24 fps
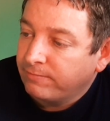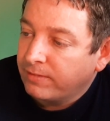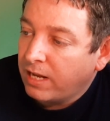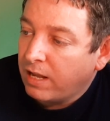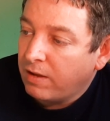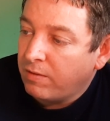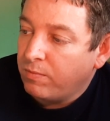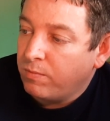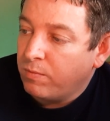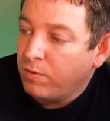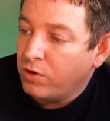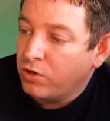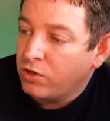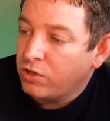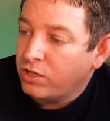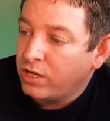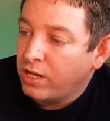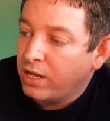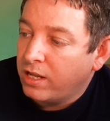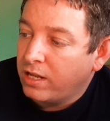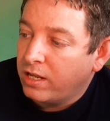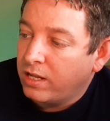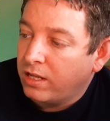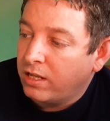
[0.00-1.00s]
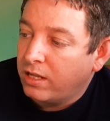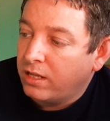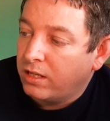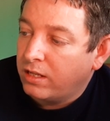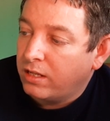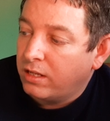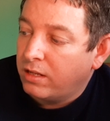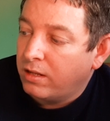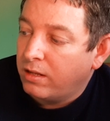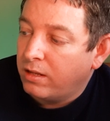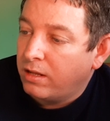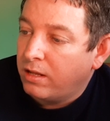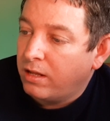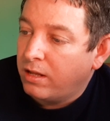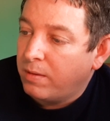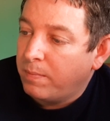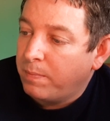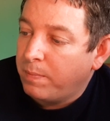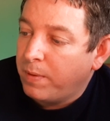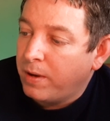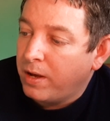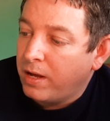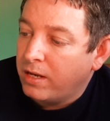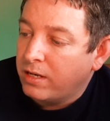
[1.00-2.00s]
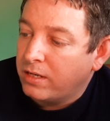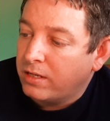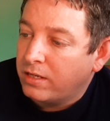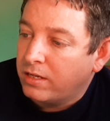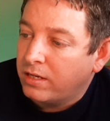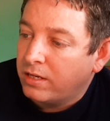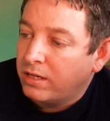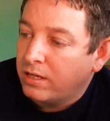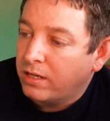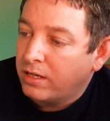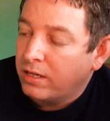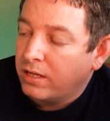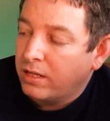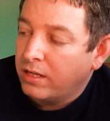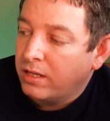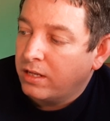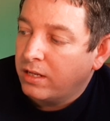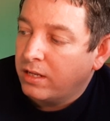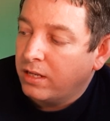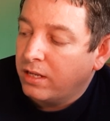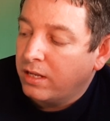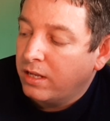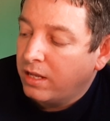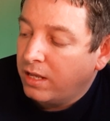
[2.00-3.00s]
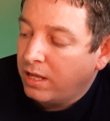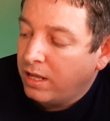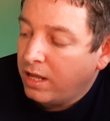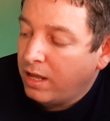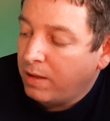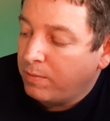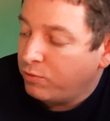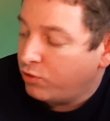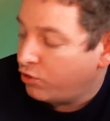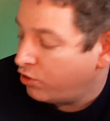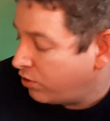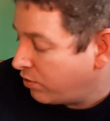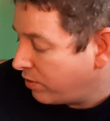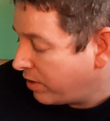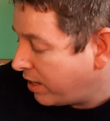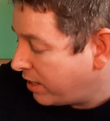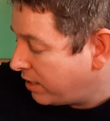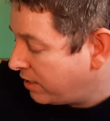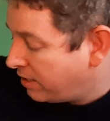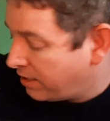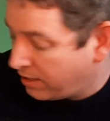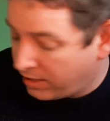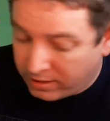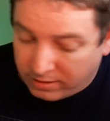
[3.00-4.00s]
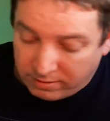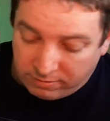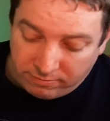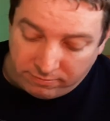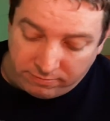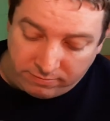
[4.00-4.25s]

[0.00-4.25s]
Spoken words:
Haven't watched it, but I'm sure I'll get to it.